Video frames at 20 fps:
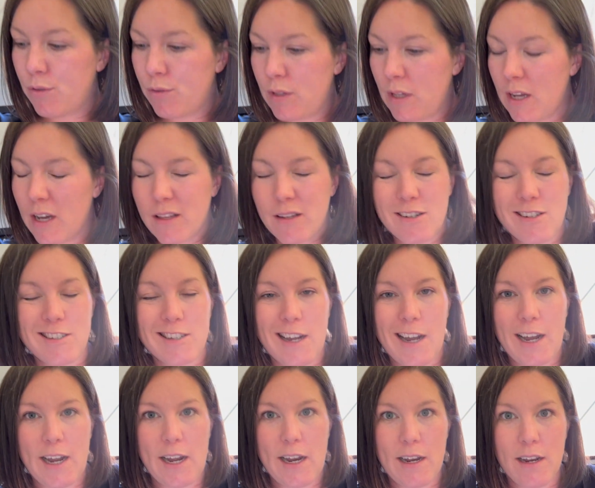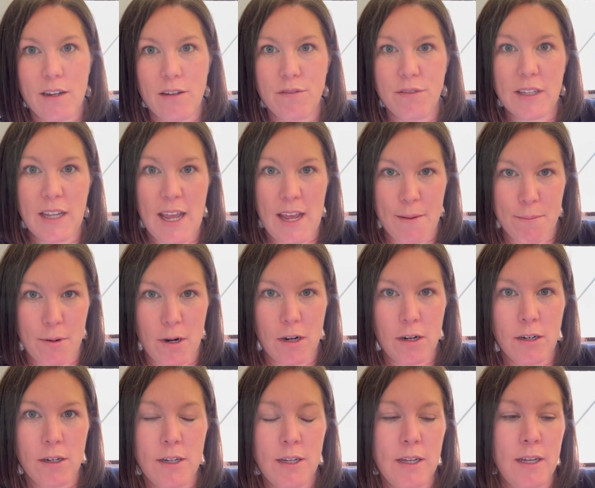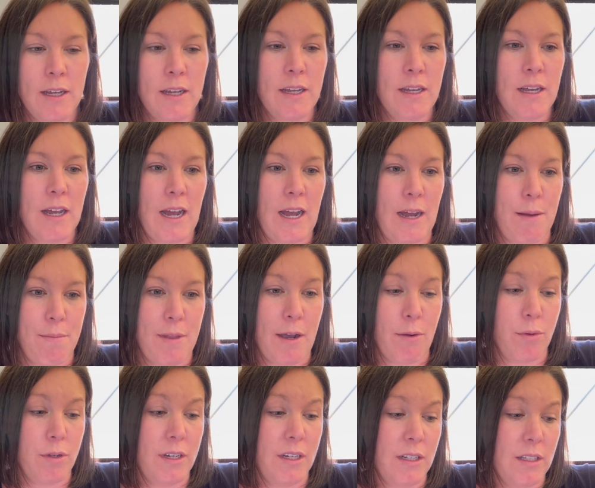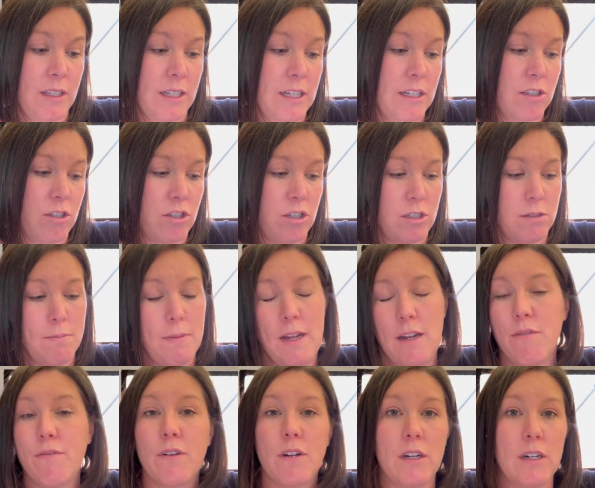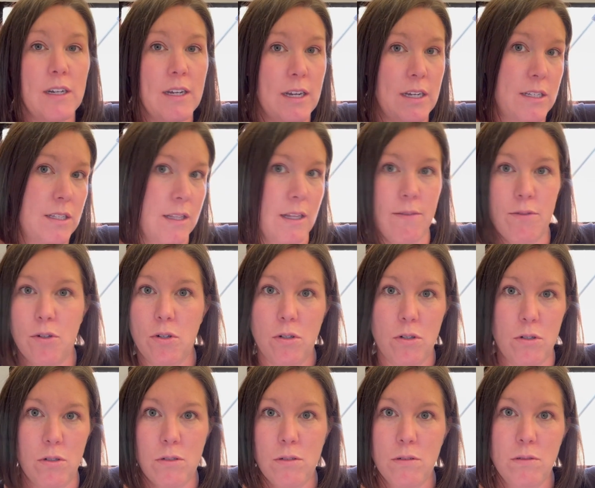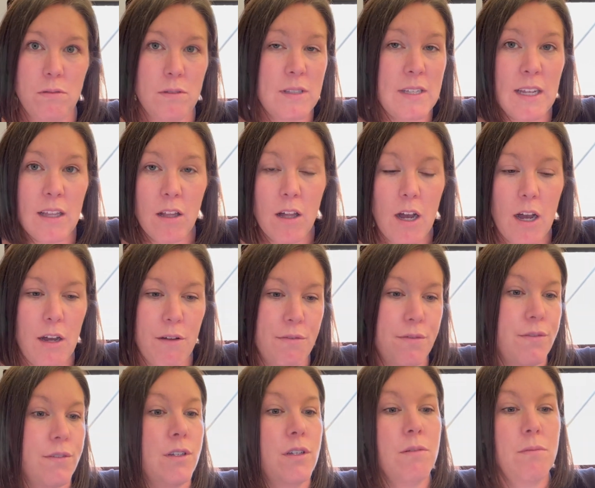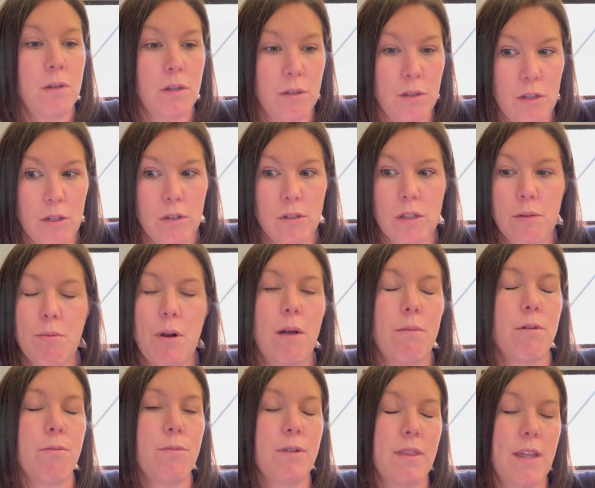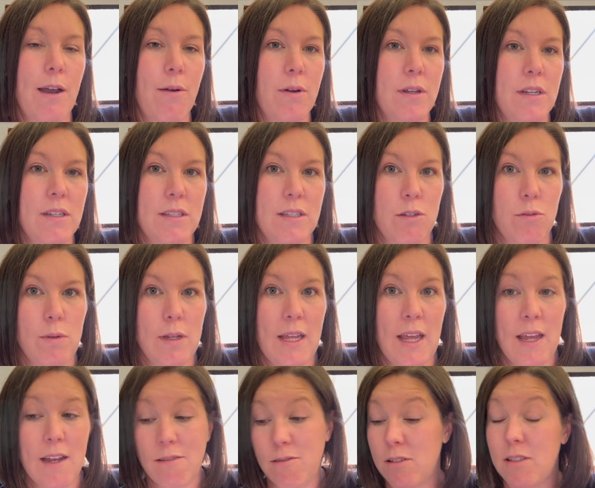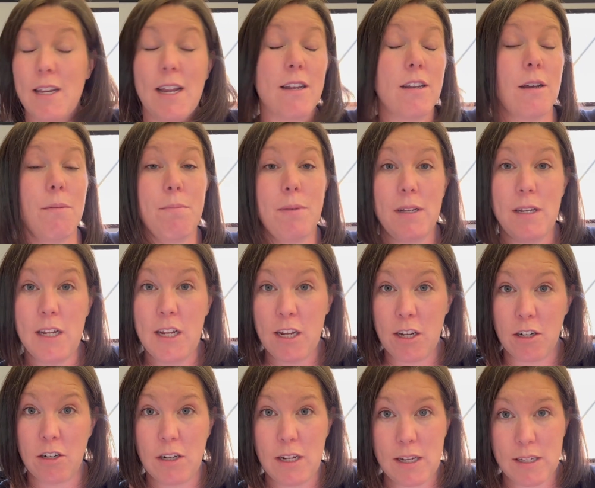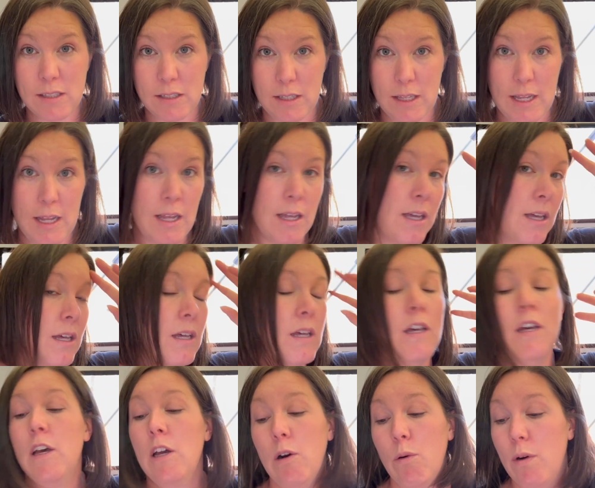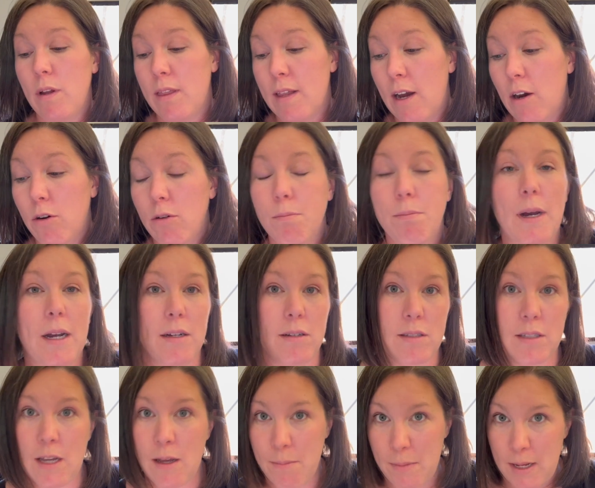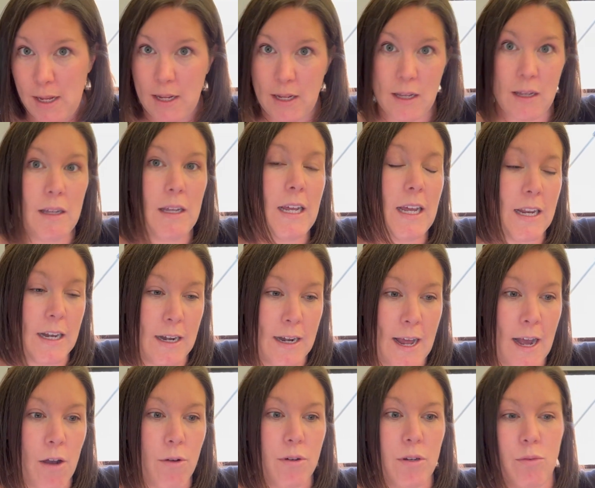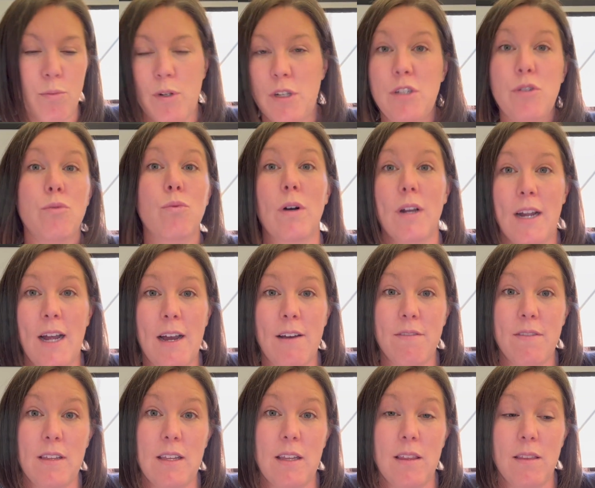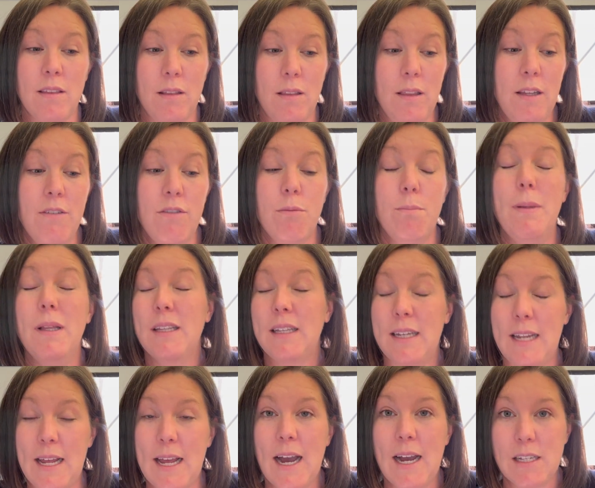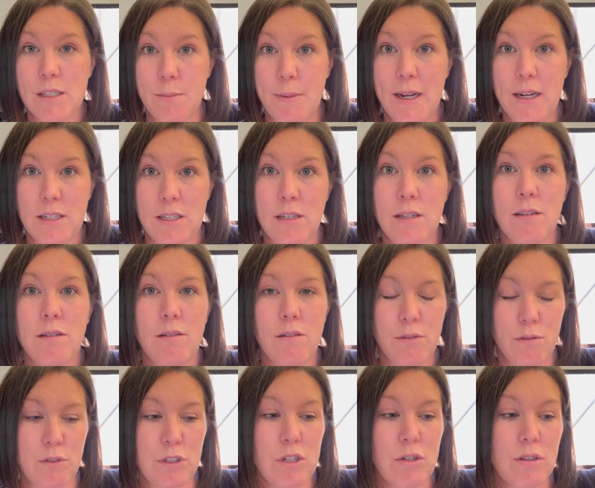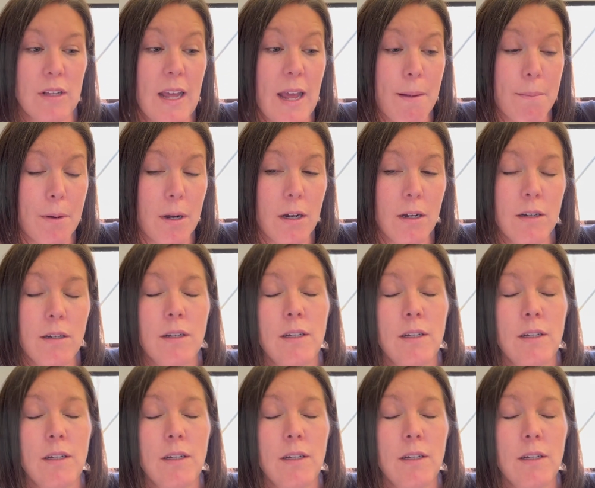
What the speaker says: the other side of the camper. That would at least just make for a nice level seal off. The only problem with that one is that we can't stand up in here easily without bugs coming in and out, and we do want to have the livability aspect to the camper.